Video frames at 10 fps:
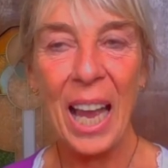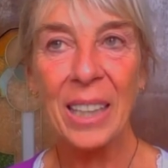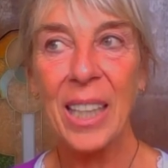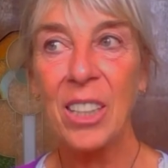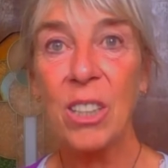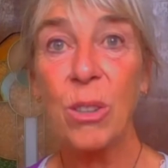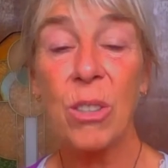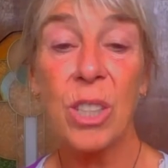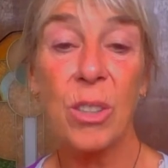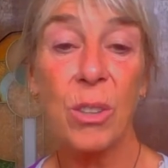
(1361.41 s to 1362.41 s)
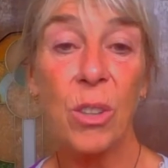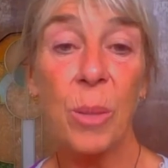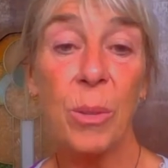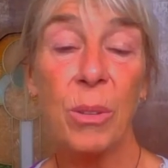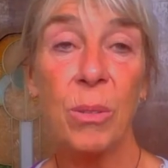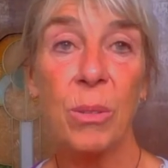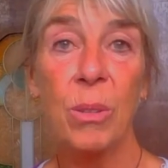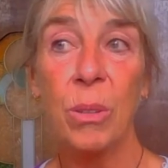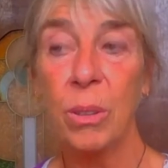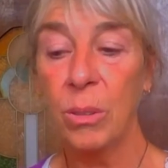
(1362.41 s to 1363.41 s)
And that is considered normal
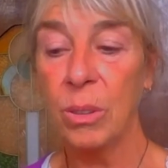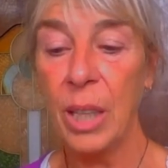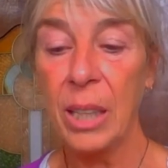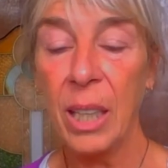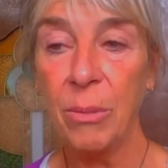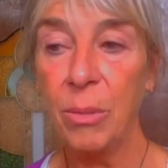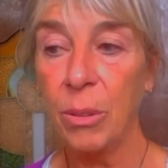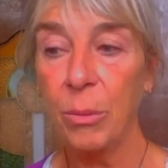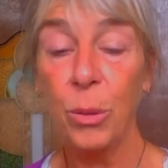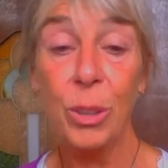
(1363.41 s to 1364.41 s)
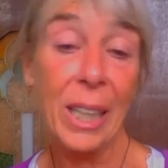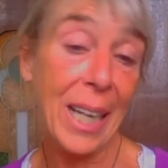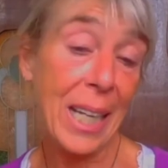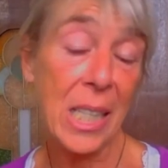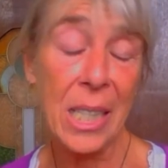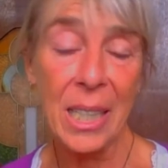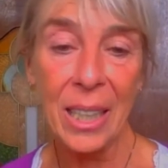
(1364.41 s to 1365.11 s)
to take that for a few decades.